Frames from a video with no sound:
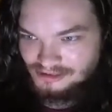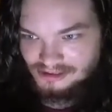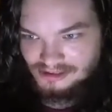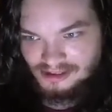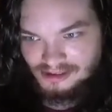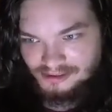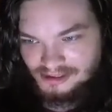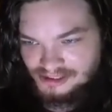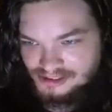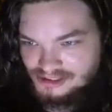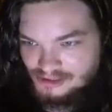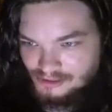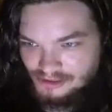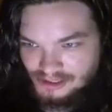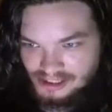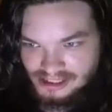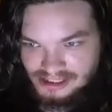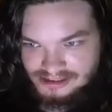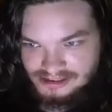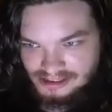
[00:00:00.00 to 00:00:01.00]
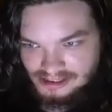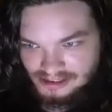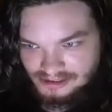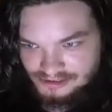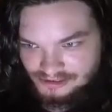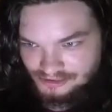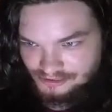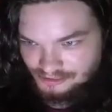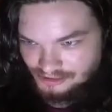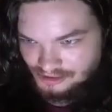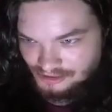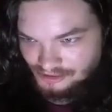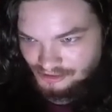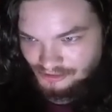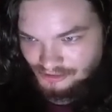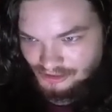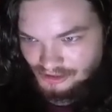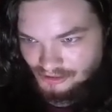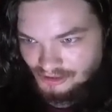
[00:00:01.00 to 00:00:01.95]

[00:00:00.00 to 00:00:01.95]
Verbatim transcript: No, I'm not showing that tattoo. No, no.